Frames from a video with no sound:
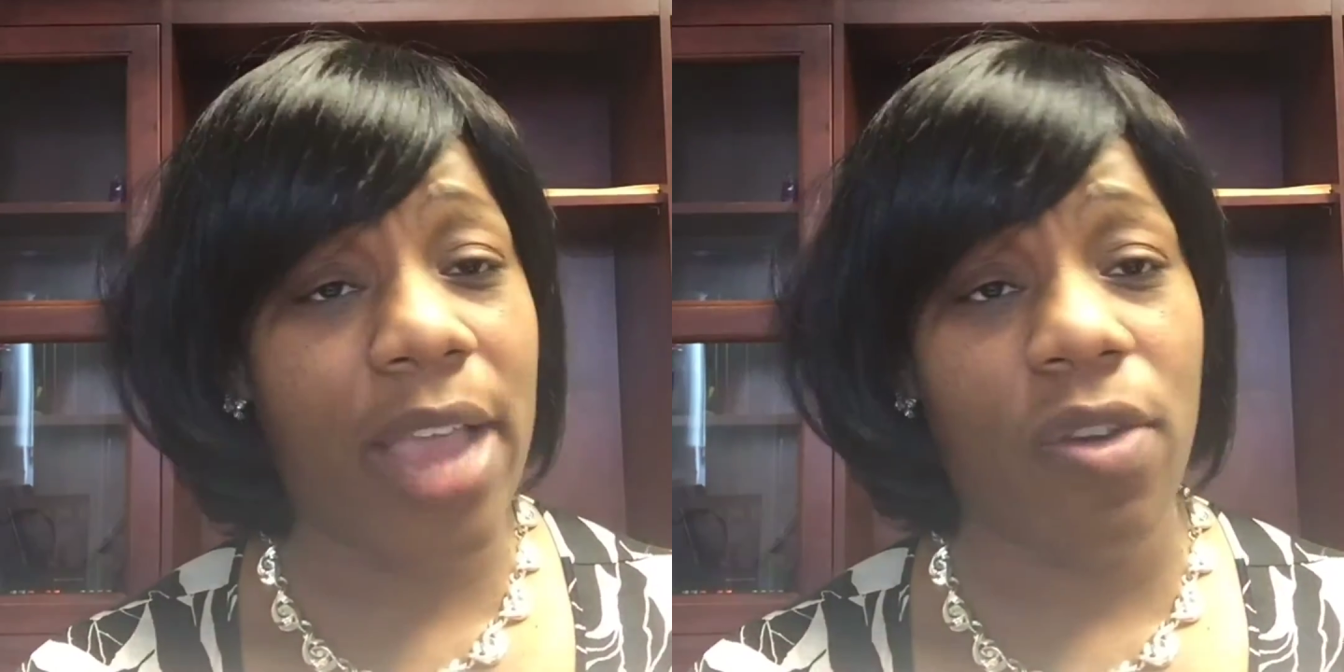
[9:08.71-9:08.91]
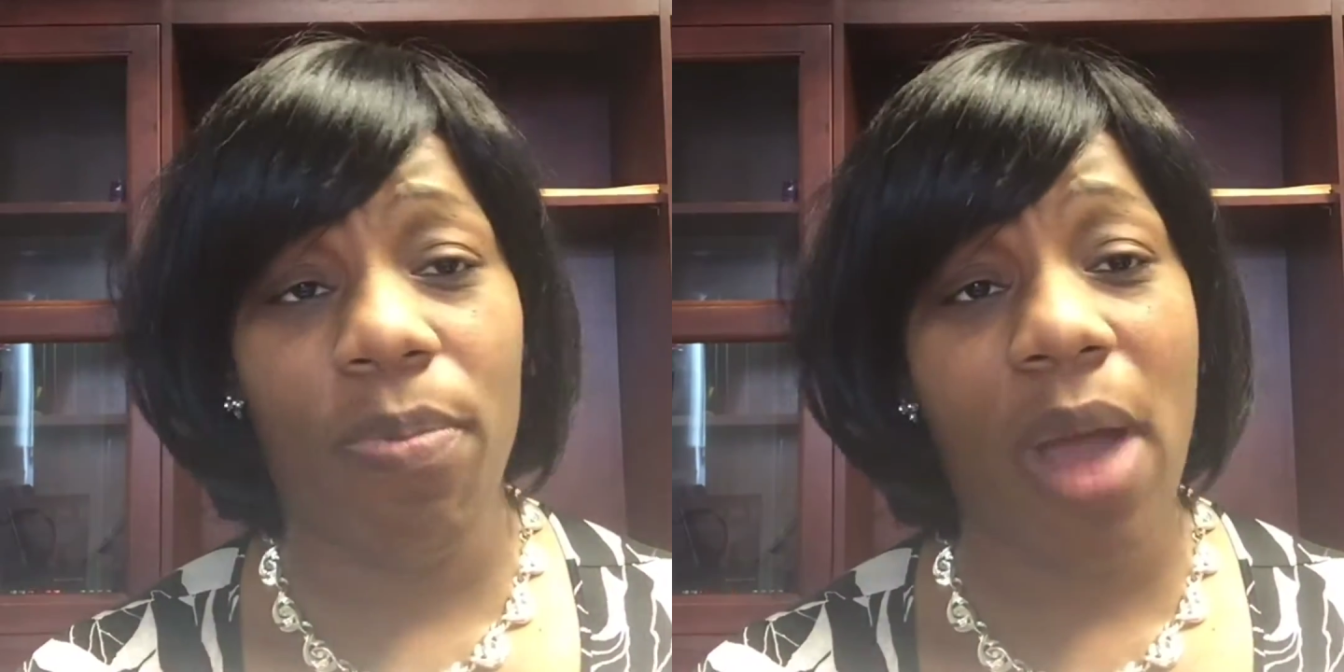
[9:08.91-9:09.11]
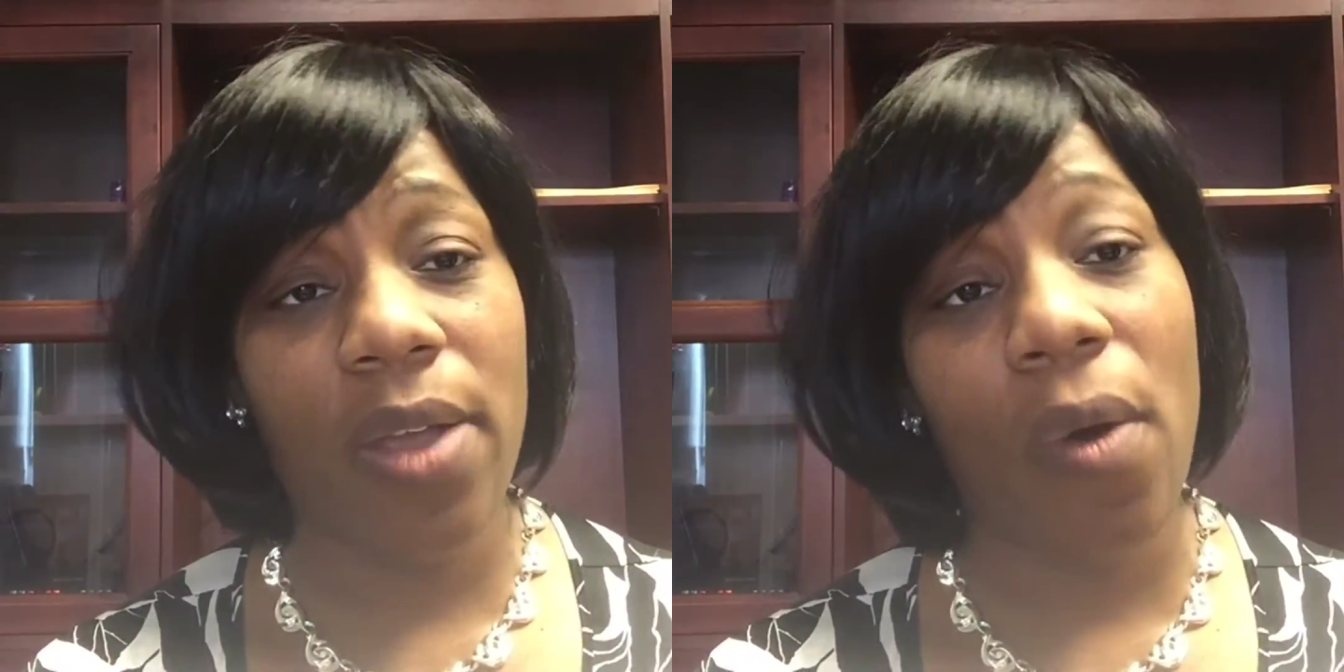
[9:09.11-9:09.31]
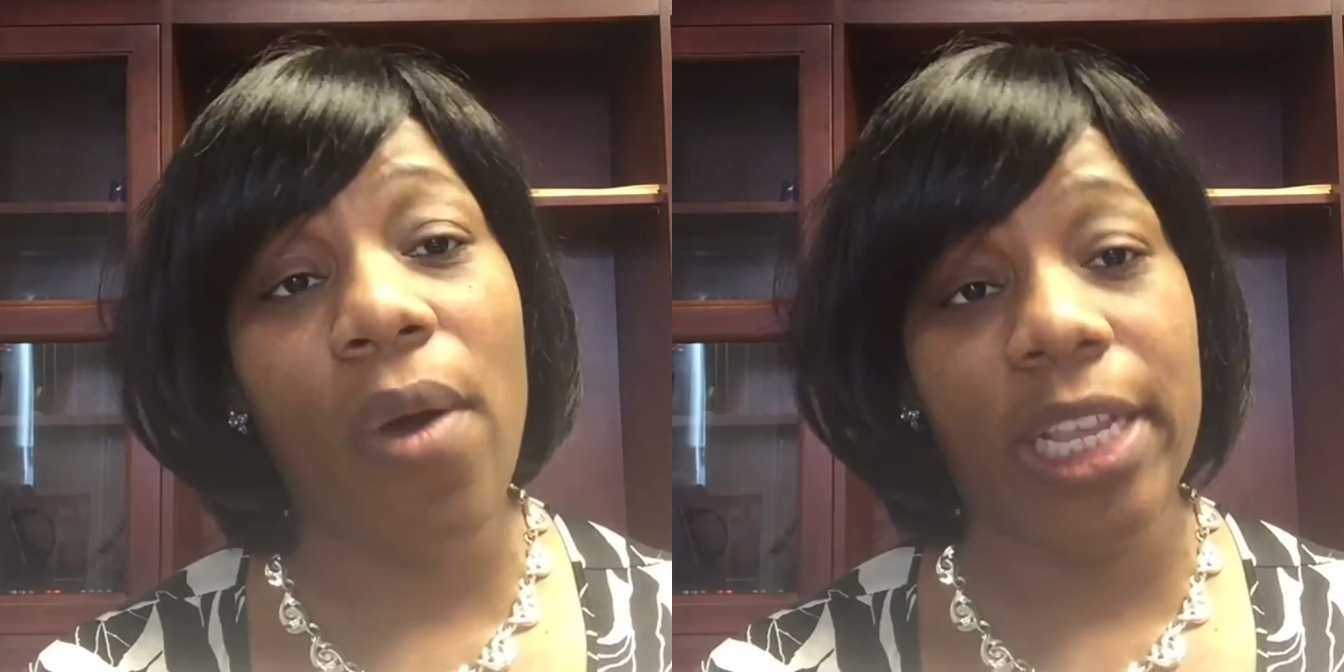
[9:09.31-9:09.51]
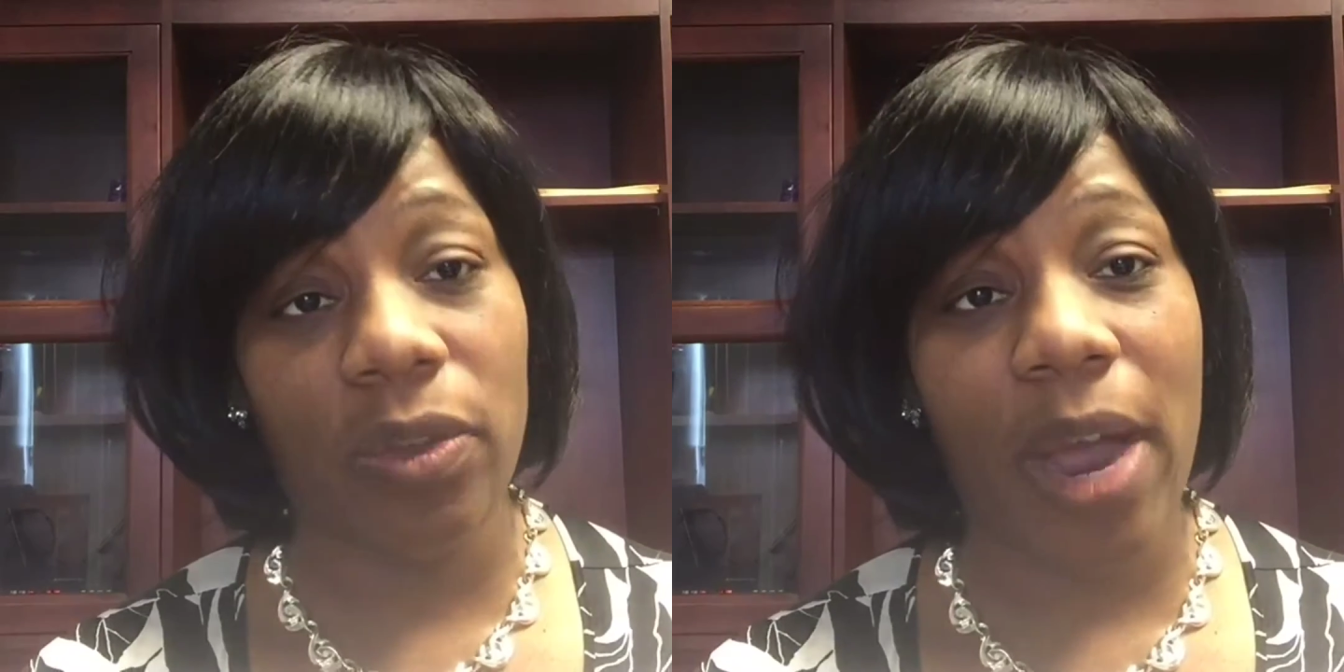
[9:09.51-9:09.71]
your
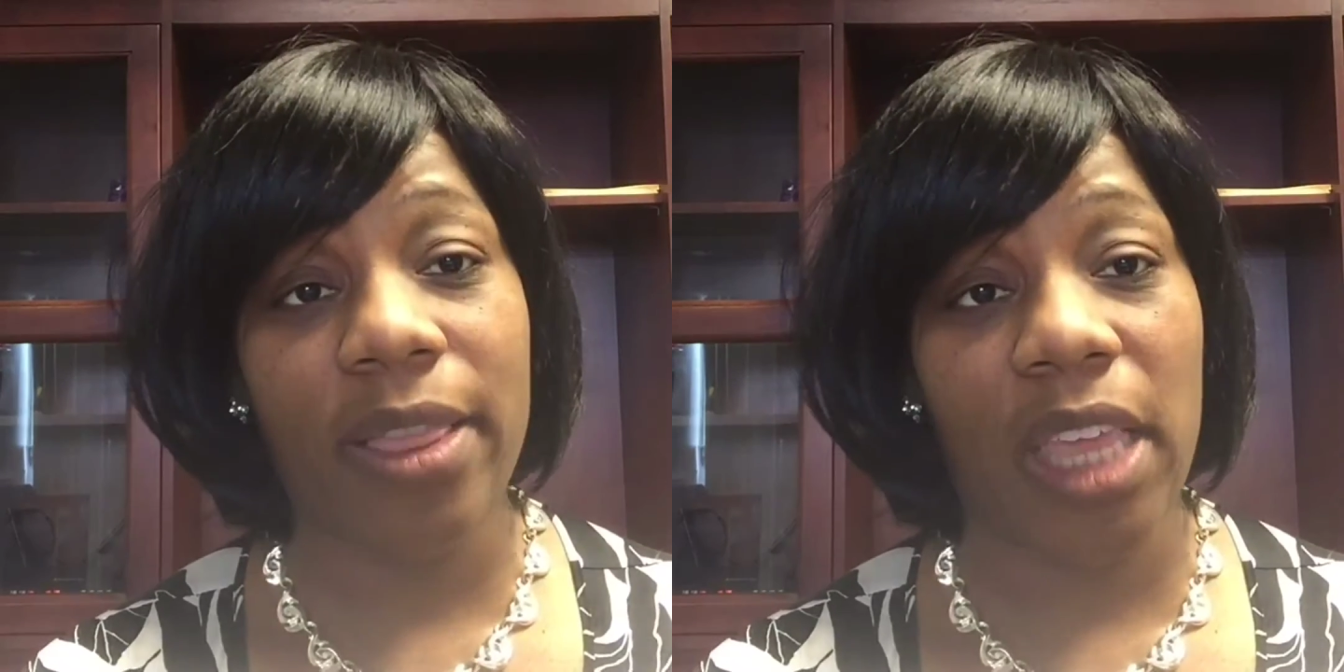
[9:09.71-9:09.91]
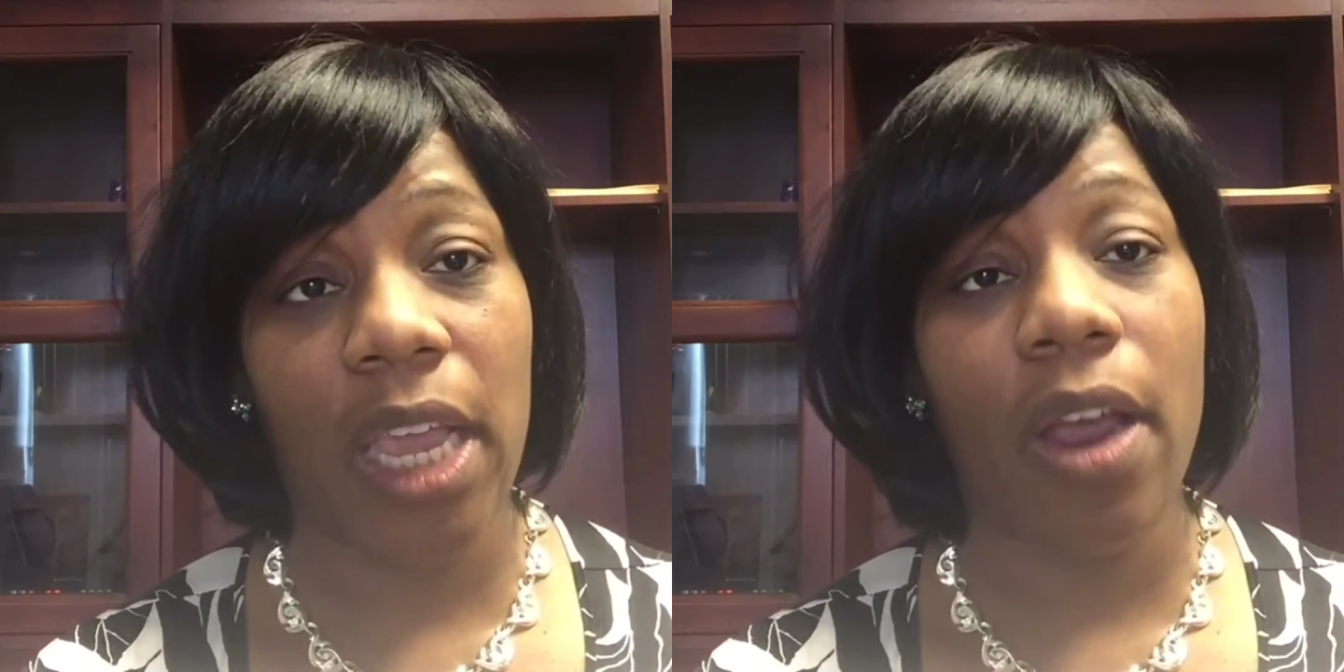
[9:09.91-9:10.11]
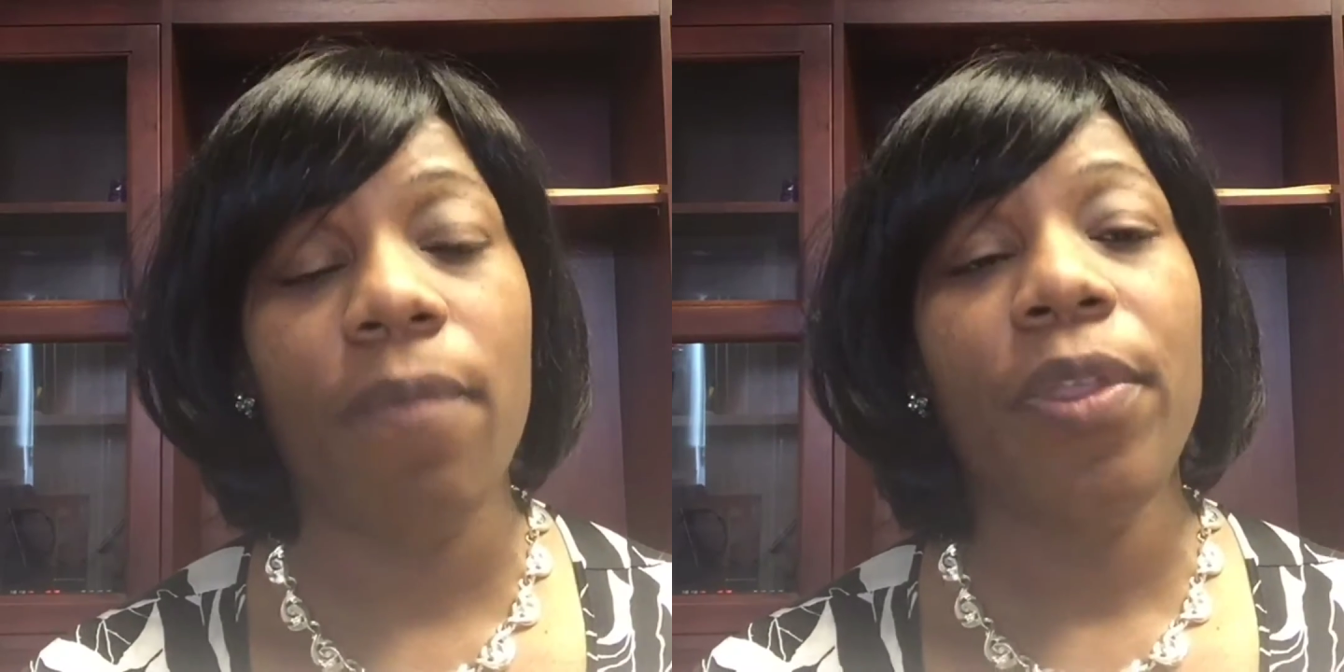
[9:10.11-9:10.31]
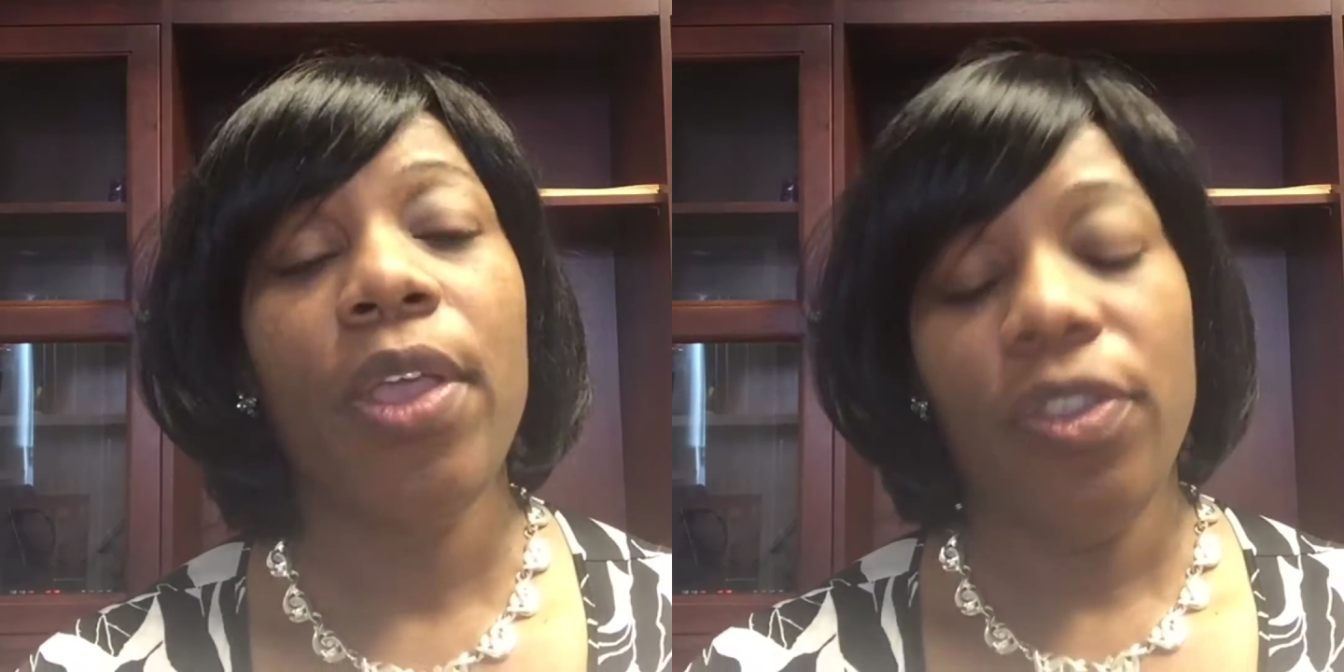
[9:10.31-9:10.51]
priorities right there.